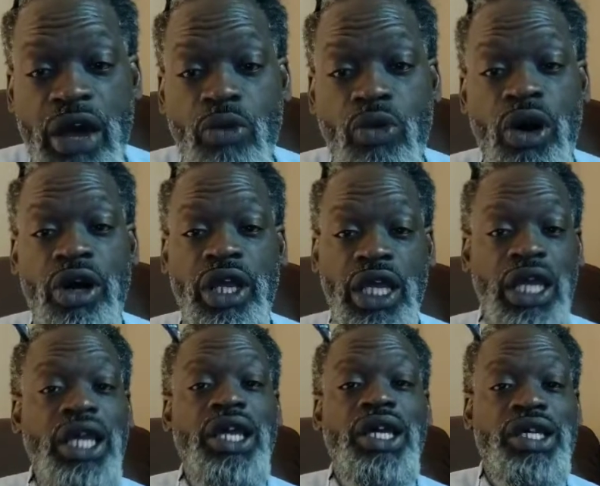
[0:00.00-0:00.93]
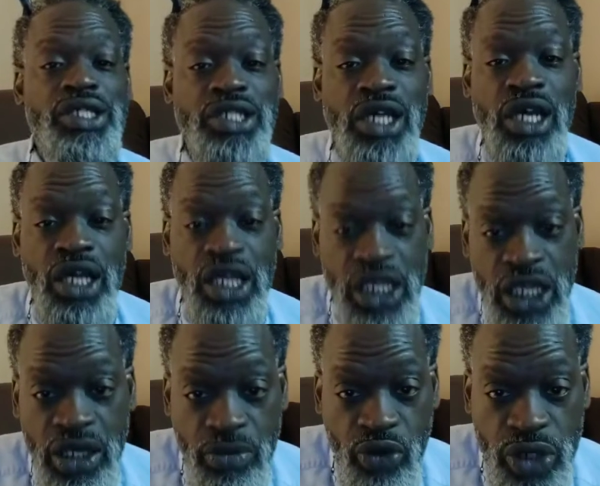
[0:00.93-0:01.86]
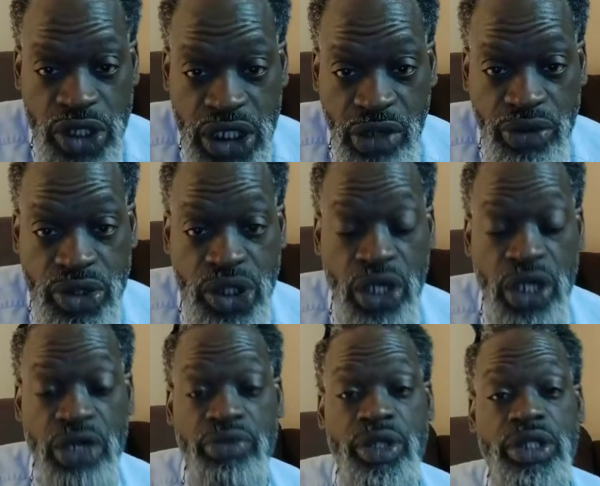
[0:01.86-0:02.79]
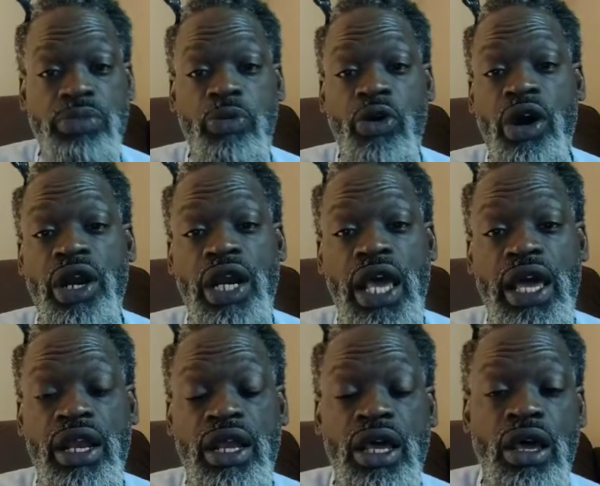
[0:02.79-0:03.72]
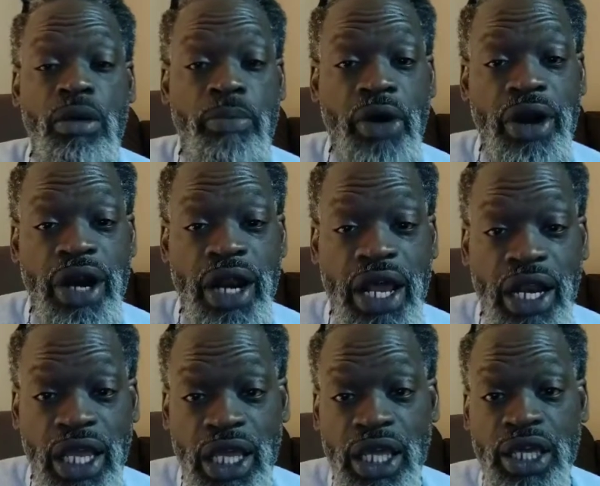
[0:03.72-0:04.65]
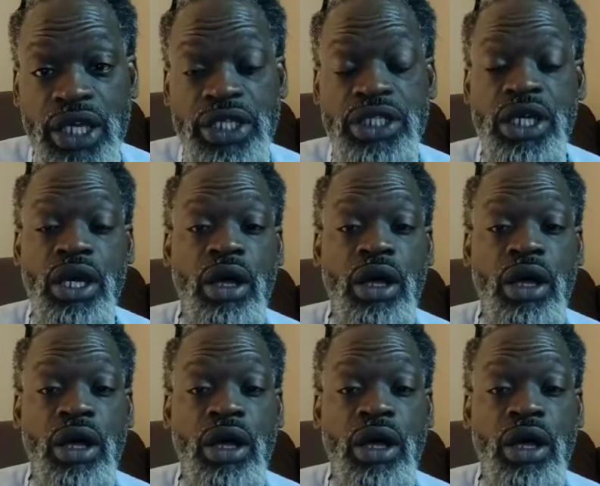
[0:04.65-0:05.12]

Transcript: that work is getting more civil servants. Part of that is